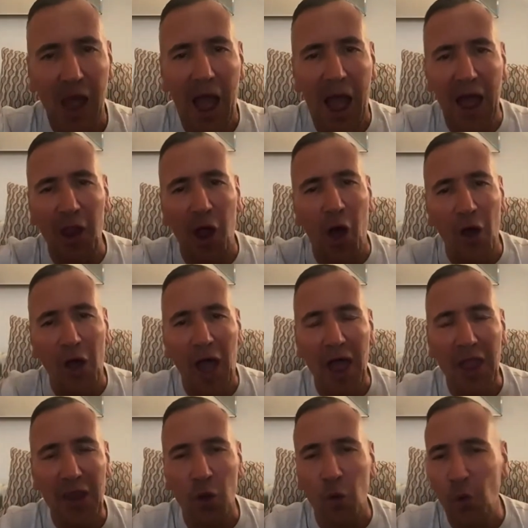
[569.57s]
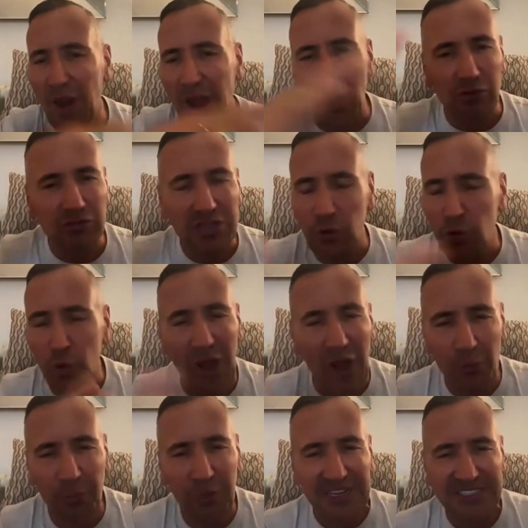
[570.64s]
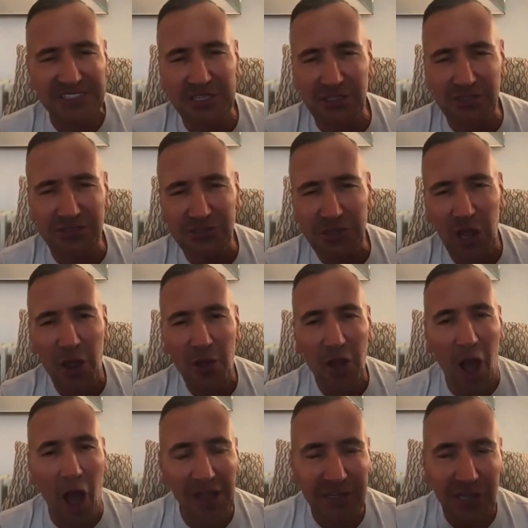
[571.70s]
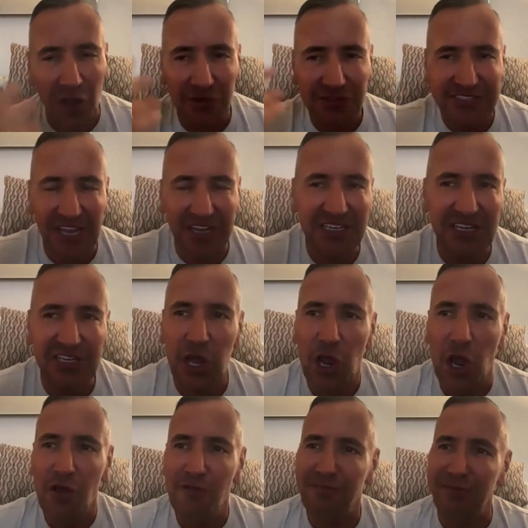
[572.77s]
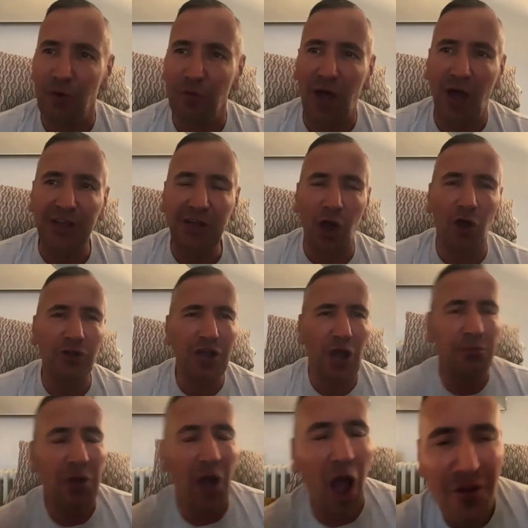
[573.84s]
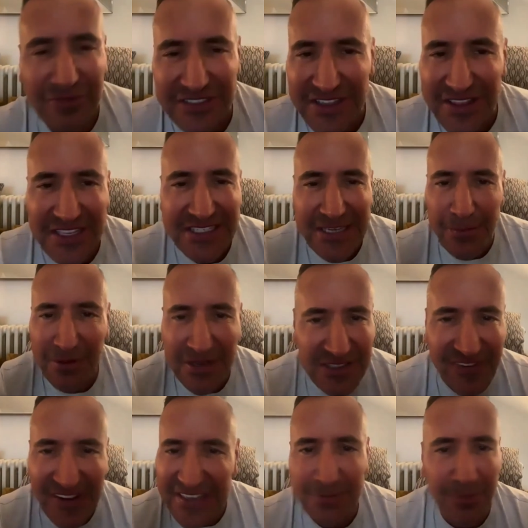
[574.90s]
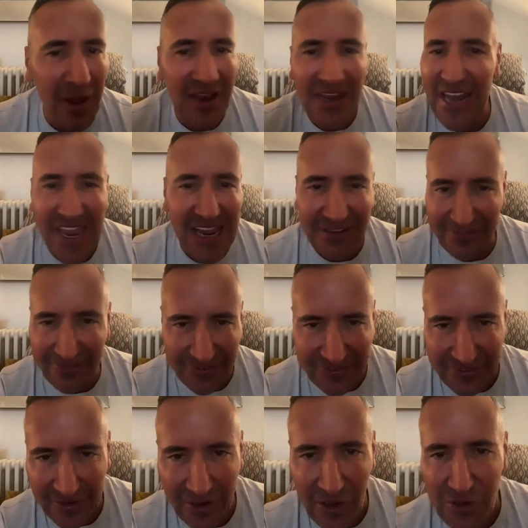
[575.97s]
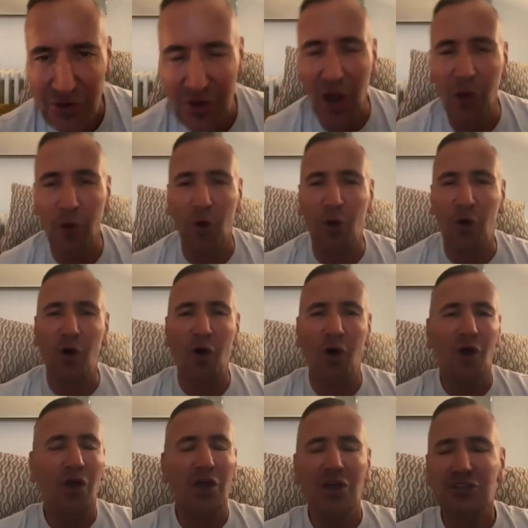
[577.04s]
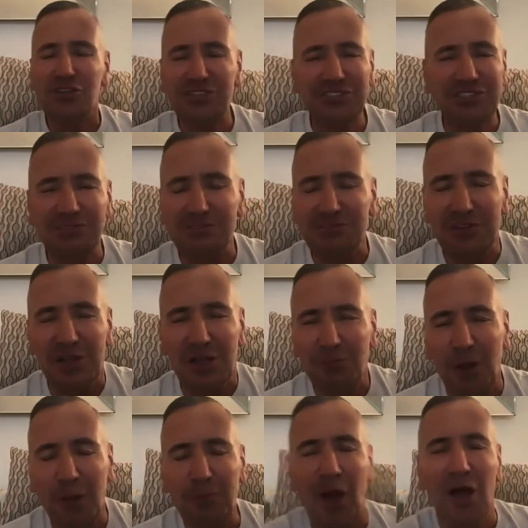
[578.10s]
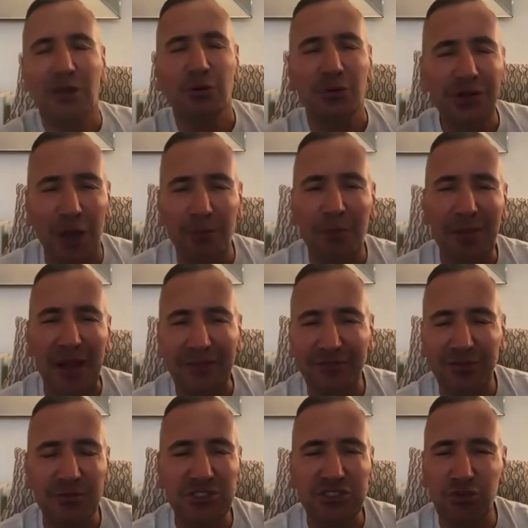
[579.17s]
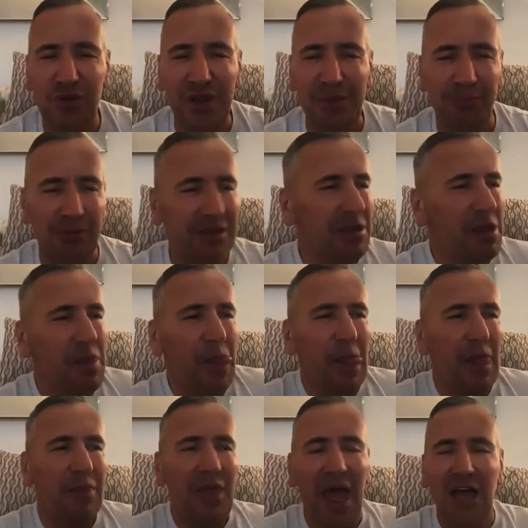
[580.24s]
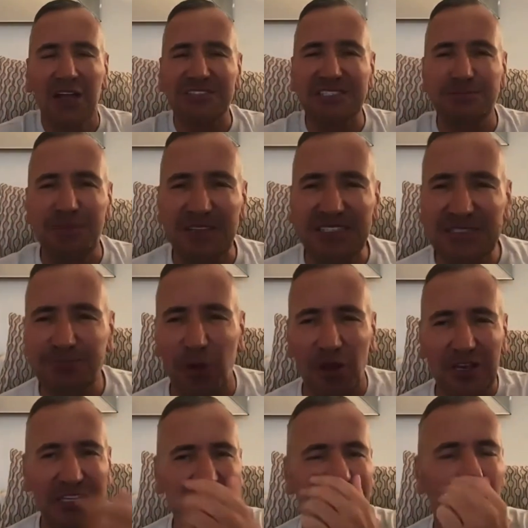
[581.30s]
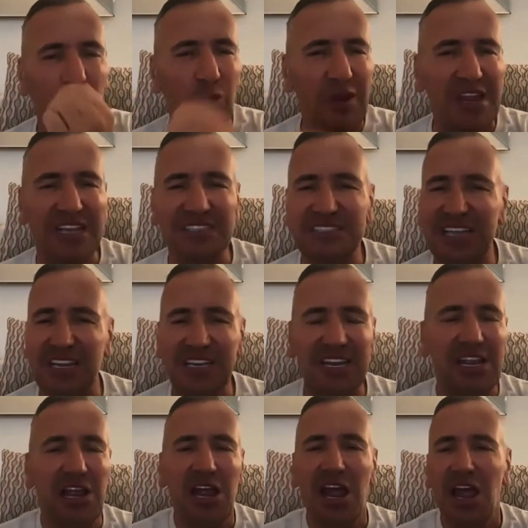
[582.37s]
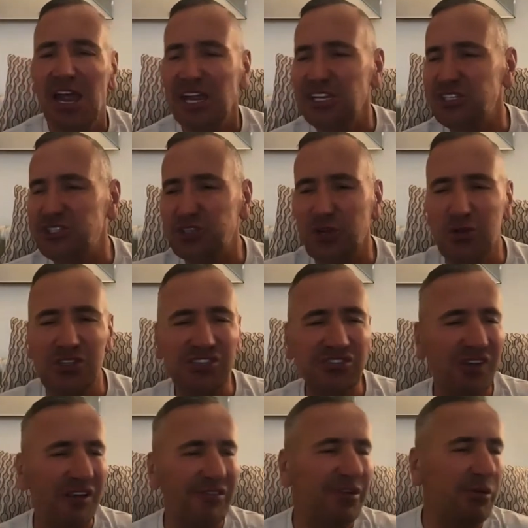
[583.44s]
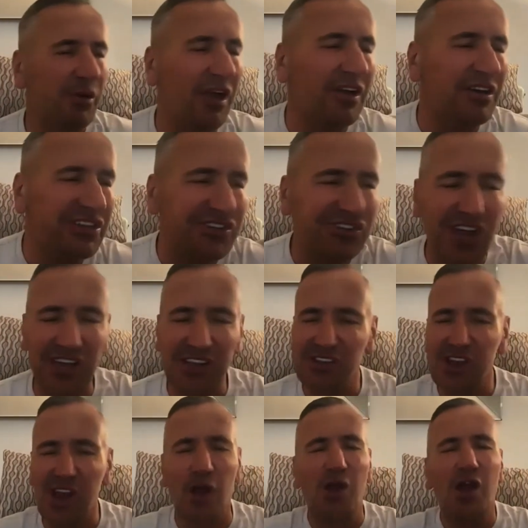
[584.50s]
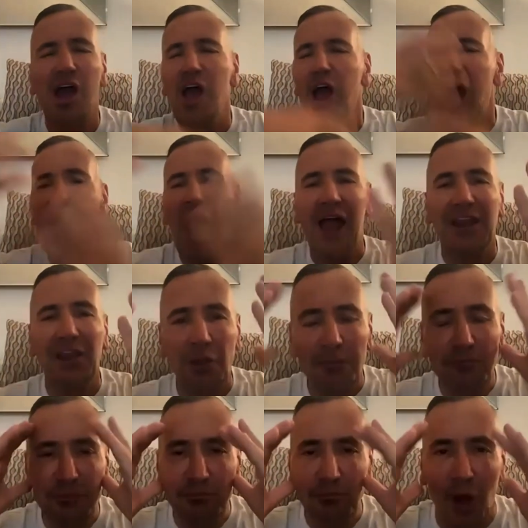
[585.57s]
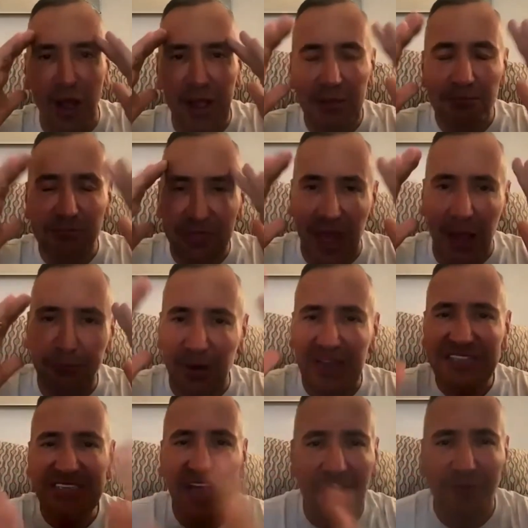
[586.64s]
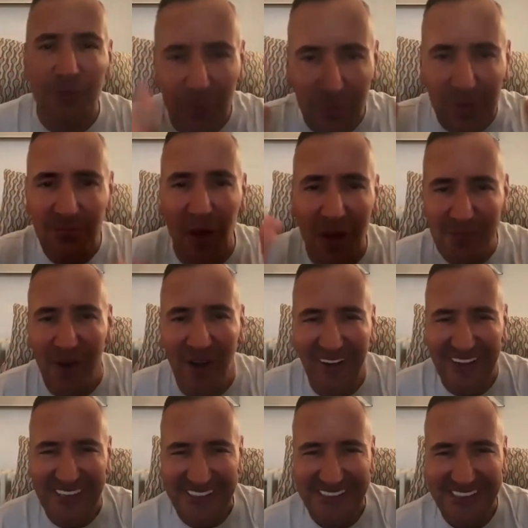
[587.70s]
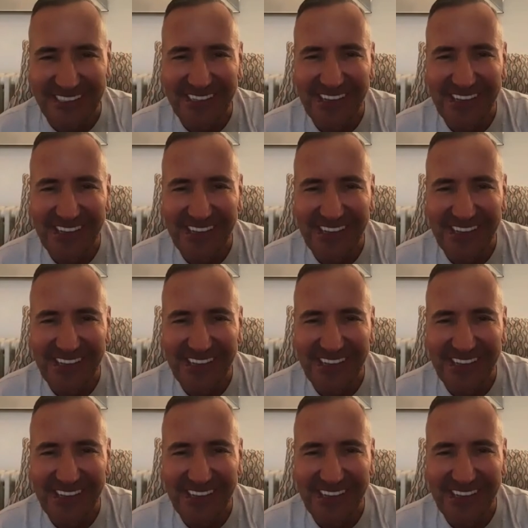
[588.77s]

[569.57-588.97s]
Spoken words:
And all hell breaks loose. I can't suddenly feel that I can't cope over the simplest things about leaves, you know, or just my partner will come back from a trip and the house has been spotless for a week and suddenly his shoes are everywhere and his shirt, you know, and that plays havoc with my mind.